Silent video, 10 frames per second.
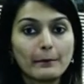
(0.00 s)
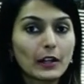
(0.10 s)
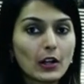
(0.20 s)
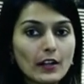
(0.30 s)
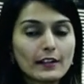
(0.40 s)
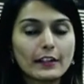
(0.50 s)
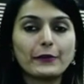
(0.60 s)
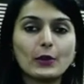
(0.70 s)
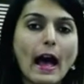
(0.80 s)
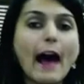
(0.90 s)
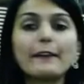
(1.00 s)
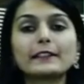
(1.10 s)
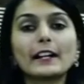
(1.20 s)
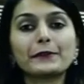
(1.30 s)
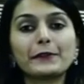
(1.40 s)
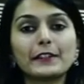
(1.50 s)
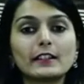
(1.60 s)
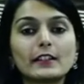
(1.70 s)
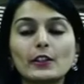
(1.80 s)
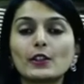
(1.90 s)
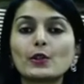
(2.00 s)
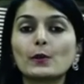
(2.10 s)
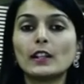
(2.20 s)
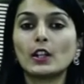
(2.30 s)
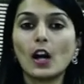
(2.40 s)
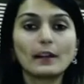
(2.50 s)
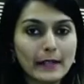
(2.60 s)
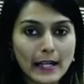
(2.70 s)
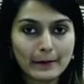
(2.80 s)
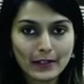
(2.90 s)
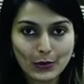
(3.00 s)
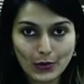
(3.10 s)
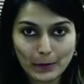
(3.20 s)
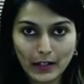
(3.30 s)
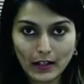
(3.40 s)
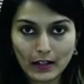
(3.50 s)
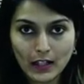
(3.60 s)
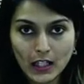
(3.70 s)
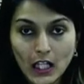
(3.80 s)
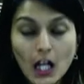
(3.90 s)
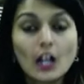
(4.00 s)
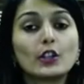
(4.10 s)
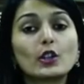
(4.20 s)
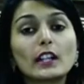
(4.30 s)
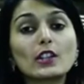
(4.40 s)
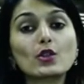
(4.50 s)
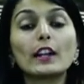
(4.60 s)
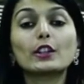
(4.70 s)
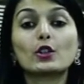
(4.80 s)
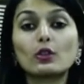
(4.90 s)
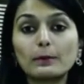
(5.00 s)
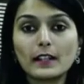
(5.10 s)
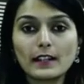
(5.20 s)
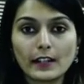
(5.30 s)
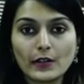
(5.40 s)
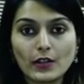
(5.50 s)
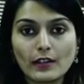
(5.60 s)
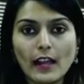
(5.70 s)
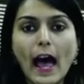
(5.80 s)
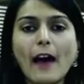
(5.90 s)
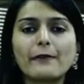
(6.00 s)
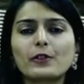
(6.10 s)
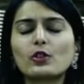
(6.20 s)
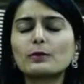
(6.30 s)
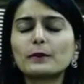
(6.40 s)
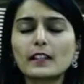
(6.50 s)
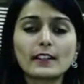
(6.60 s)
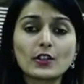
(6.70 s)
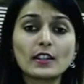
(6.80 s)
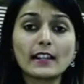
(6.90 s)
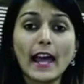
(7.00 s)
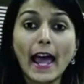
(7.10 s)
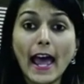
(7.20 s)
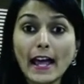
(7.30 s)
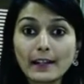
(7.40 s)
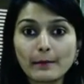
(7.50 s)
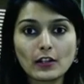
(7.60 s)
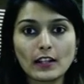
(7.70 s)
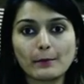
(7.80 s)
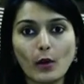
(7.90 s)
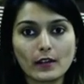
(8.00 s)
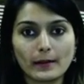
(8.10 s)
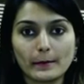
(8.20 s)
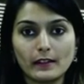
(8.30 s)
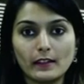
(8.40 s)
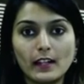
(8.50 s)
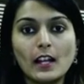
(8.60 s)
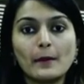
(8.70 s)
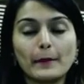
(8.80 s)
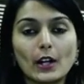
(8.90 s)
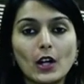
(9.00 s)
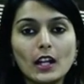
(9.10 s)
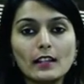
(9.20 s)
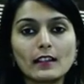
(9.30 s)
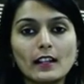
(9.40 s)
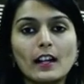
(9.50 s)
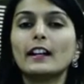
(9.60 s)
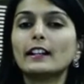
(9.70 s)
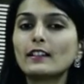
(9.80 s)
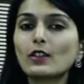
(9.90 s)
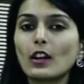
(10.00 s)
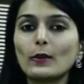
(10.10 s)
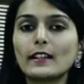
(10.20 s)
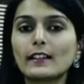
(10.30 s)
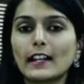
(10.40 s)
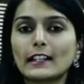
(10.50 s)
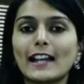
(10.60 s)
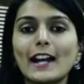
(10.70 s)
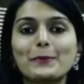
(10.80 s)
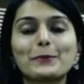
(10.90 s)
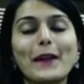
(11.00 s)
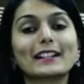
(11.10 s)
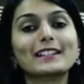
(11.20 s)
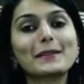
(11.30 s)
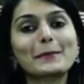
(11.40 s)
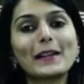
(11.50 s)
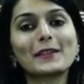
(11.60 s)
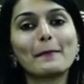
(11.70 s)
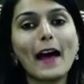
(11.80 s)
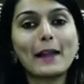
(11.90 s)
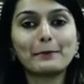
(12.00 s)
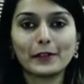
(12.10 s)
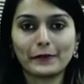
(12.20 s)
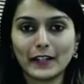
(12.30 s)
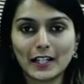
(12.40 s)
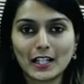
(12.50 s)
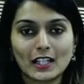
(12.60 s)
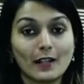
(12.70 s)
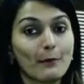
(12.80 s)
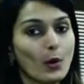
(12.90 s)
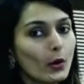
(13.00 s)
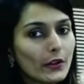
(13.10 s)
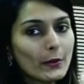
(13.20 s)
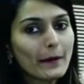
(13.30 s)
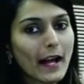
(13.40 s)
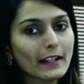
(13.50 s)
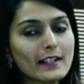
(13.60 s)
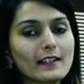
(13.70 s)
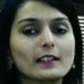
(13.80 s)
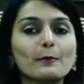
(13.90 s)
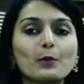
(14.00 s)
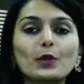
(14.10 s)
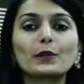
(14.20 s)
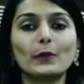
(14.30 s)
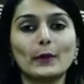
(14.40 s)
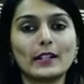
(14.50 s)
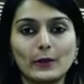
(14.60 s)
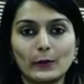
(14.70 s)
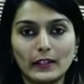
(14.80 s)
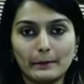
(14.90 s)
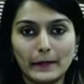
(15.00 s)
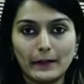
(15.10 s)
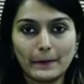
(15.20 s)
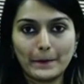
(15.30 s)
Because if you have that fear, you will not be able to speak. You can join group discussions, have group discussions as much as possible, because it is always said that practice makes a man perfect. The more you practice, the more fluent you will be.